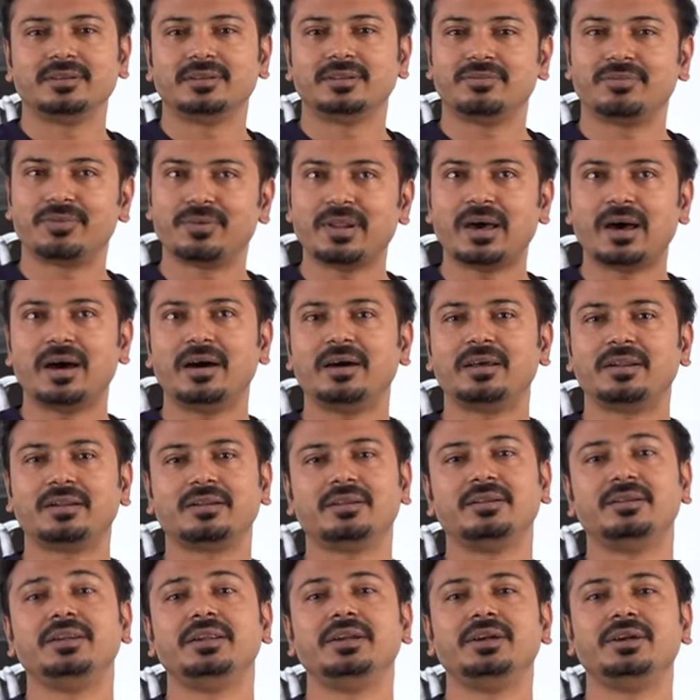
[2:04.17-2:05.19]
the
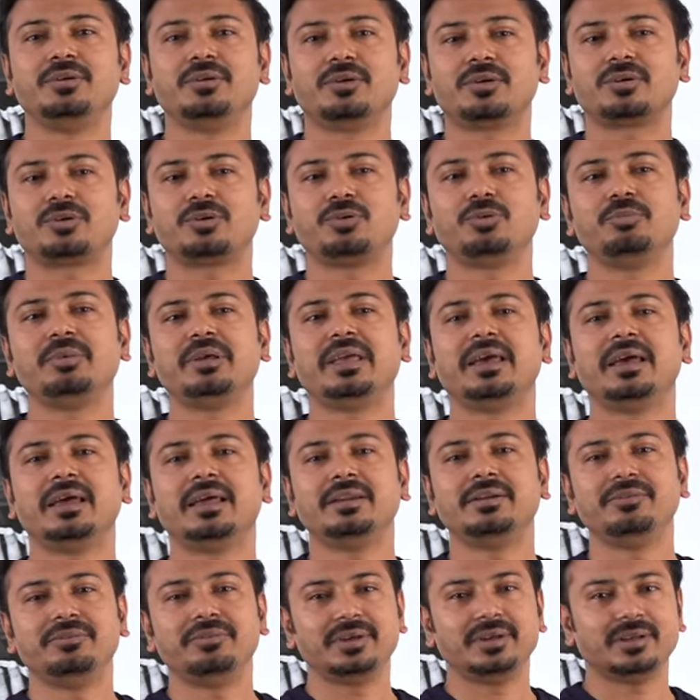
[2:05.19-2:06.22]
flower, need not to be
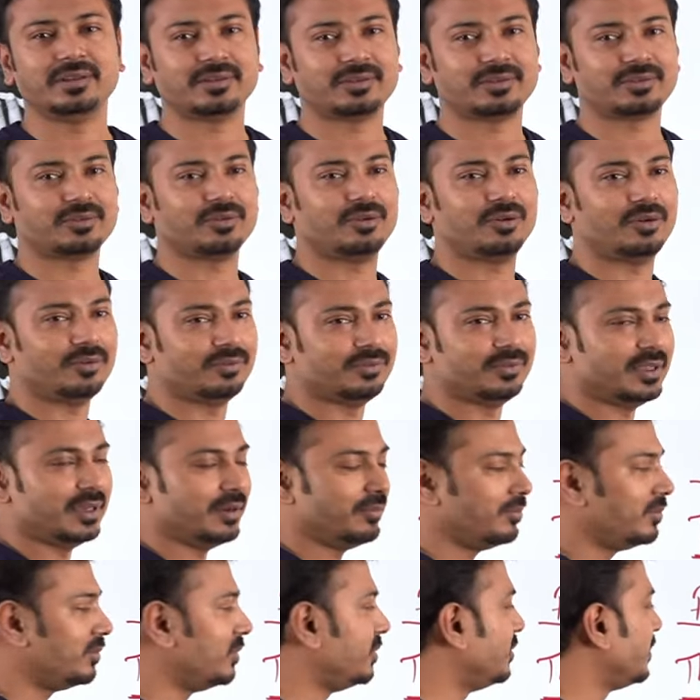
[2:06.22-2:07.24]
envious of
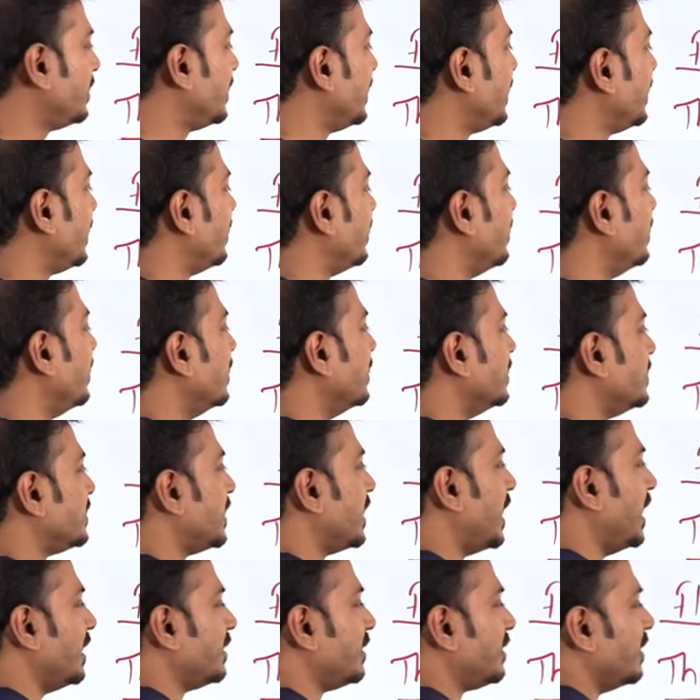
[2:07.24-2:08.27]
them. Theek hai,
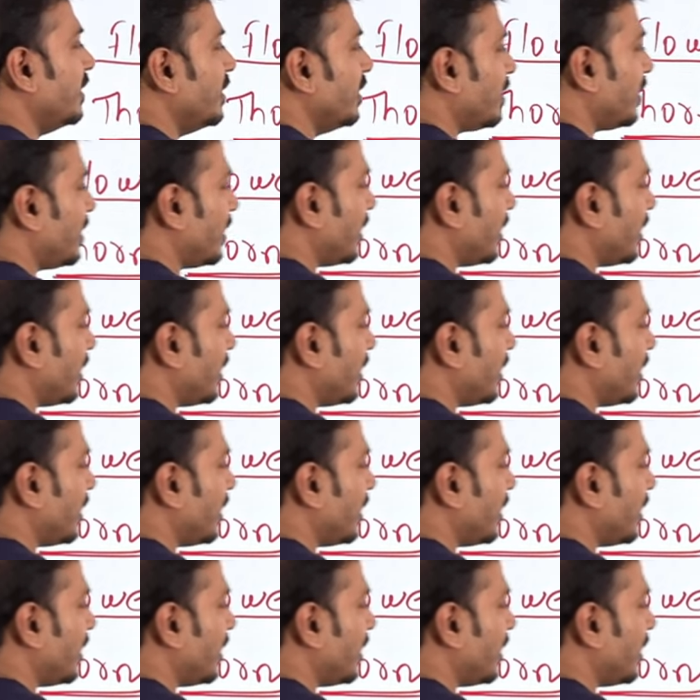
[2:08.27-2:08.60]
shayad